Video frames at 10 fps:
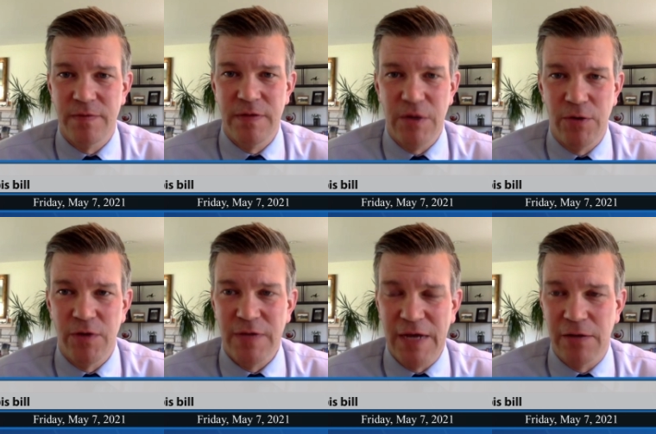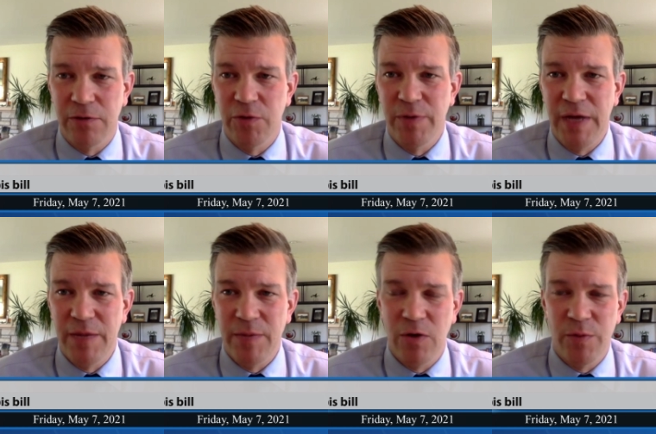narrowed it down a little bit,
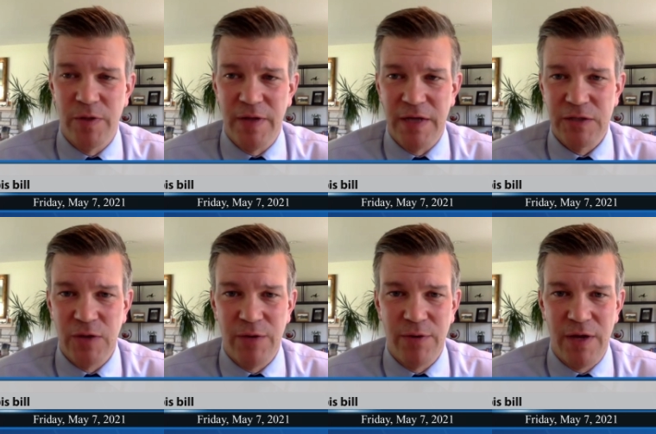I'd be open to that. So